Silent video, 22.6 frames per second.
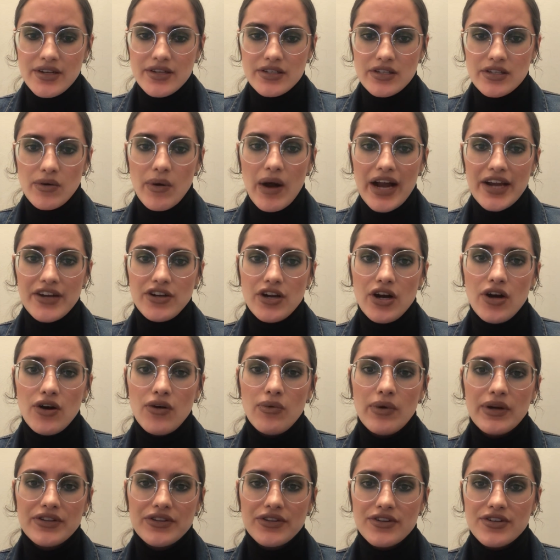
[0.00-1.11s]
so I know
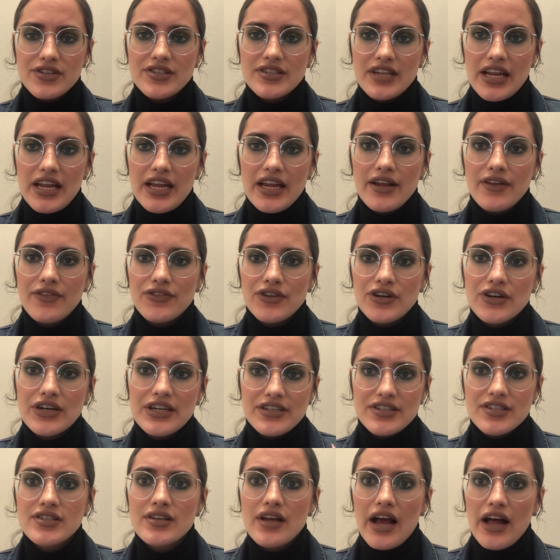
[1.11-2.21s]
what they're saying. There
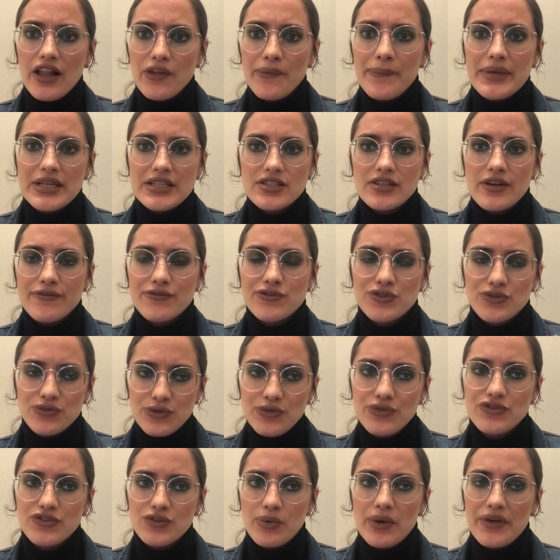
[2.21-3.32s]
is elements of
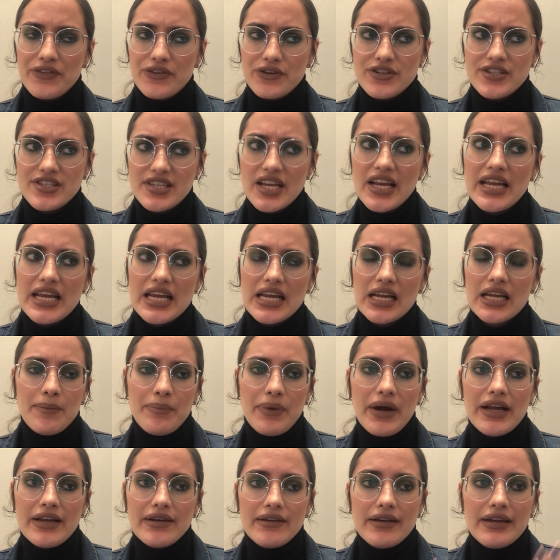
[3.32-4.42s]
truth to what they're saying,
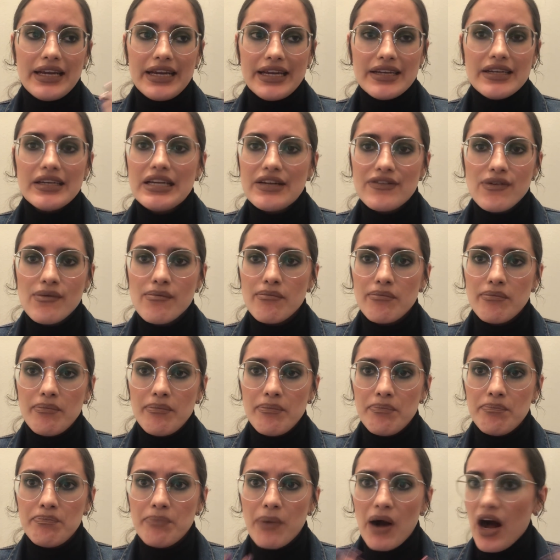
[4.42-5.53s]
but he didn't even
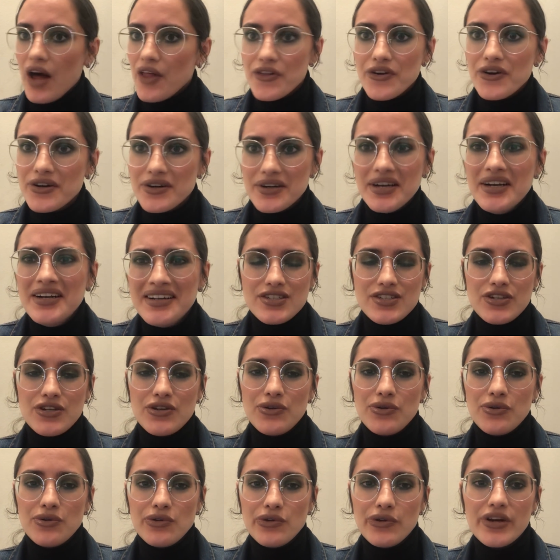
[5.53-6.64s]
bother
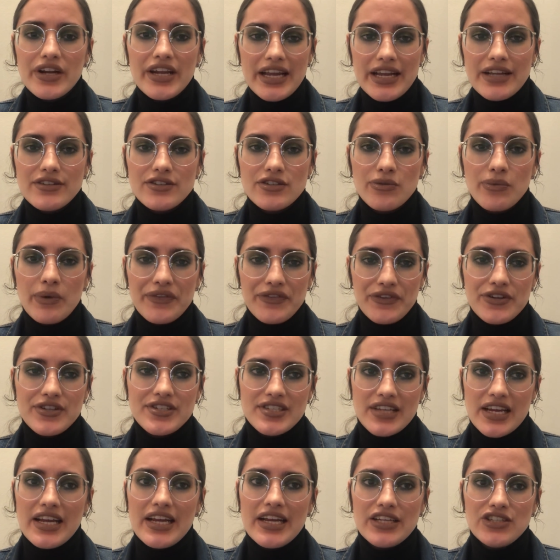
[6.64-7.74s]
to look into what they're
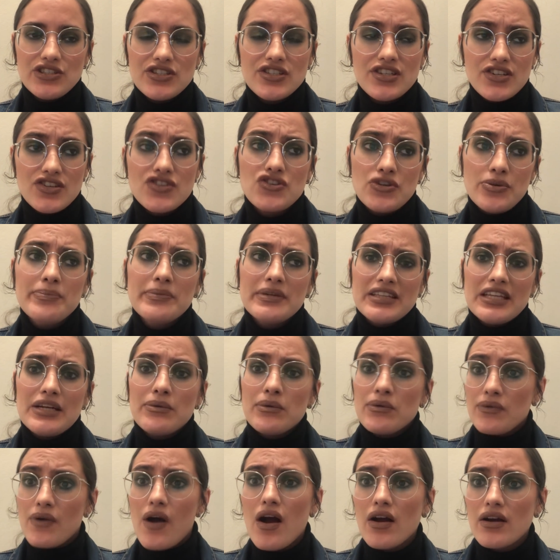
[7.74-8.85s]
saying and just assume that they were
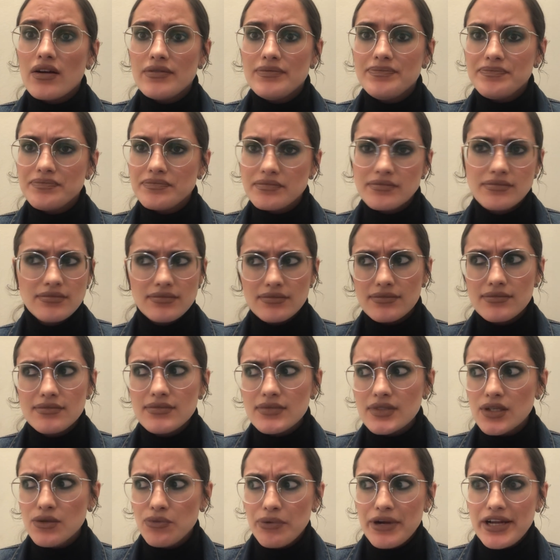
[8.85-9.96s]
wrong,
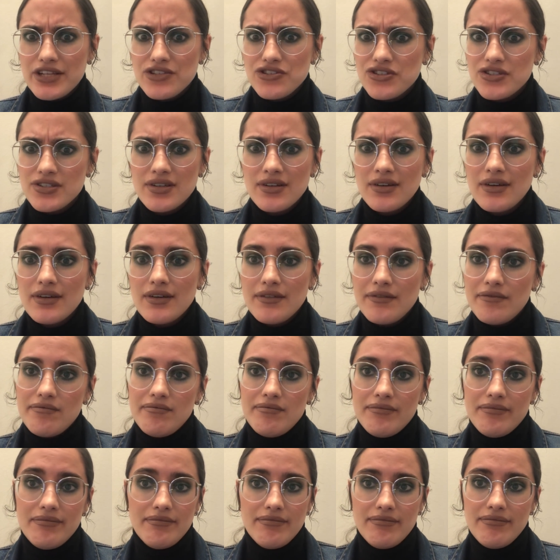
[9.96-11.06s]
which
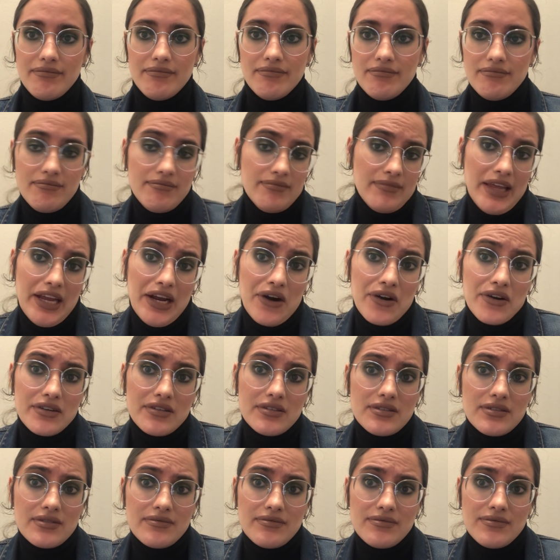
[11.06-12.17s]
they
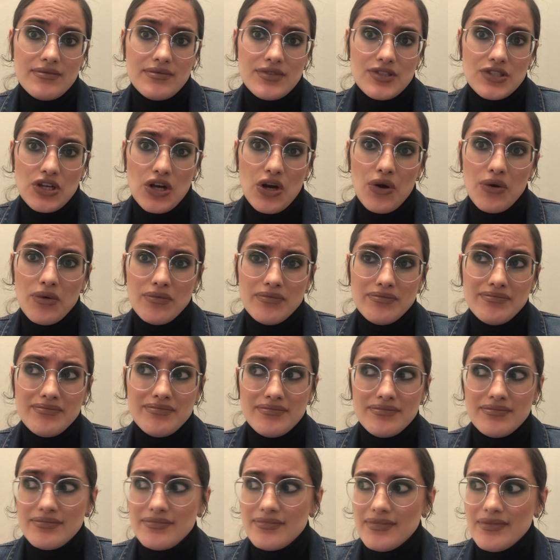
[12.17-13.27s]
aren't. So
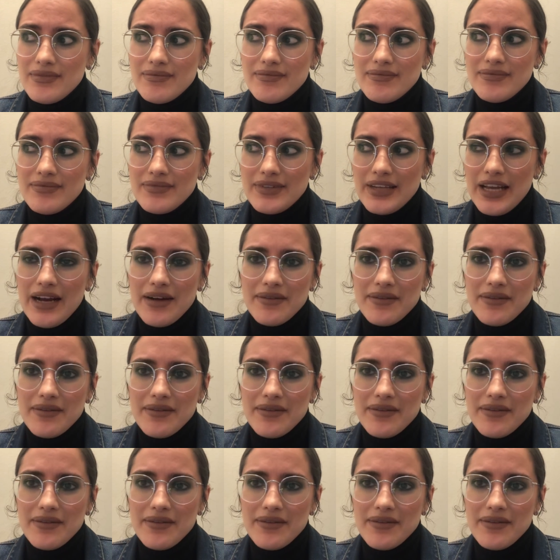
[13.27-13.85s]
yeah.